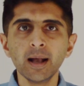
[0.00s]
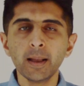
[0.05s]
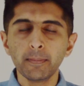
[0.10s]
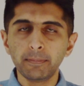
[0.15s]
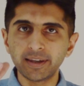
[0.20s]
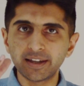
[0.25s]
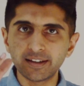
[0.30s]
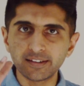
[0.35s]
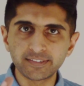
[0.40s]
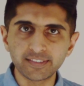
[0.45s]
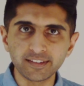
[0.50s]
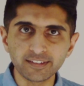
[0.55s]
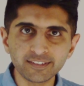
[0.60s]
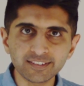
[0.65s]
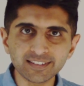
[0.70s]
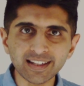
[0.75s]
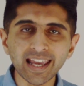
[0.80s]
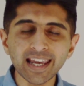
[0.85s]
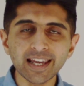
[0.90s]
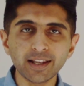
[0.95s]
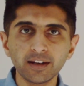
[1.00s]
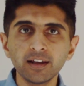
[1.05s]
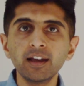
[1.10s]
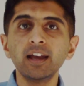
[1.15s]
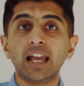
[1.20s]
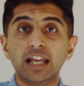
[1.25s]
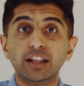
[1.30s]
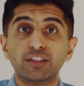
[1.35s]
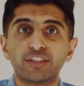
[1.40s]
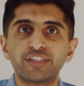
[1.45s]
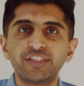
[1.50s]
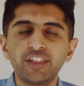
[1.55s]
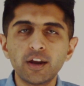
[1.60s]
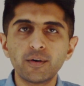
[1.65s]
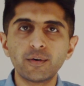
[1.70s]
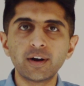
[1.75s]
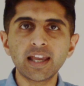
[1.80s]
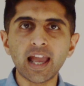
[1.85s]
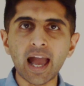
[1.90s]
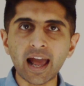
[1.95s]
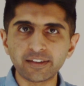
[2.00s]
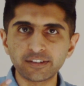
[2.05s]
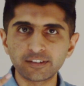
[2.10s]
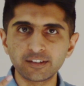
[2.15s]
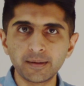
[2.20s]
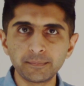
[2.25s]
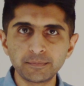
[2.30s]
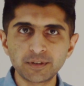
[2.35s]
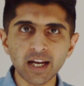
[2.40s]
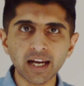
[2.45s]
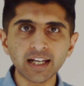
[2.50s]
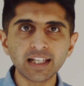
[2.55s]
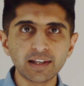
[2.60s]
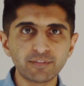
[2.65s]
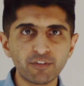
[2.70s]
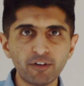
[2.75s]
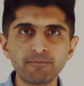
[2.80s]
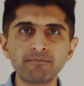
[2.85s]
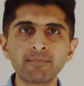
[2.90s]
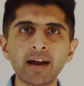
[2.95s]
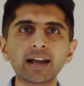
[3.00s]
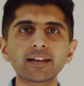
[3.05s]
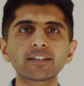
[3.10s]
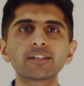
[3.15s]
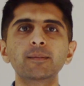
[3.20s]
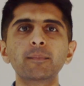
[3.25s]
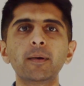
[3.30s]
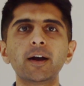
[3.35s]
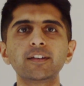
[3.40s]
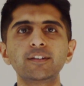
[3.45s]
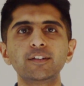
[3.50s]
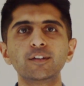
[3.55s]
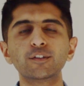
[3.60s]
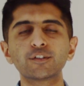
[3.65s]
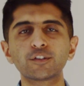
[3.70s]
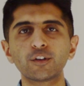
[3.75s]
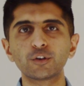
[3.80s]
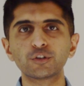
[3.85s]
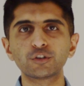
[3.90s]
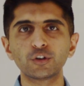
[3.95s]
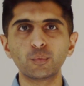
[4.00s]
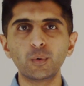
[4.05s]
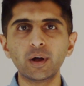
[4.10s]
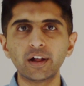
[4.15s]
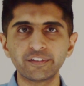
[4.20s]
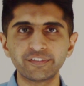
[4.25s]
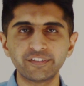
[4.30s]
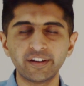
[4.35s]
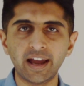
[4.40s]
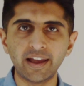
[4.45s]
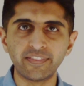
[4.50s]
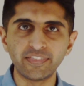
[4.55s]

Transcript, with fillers: Because the state in theory, has an objective of maximizing social welfare,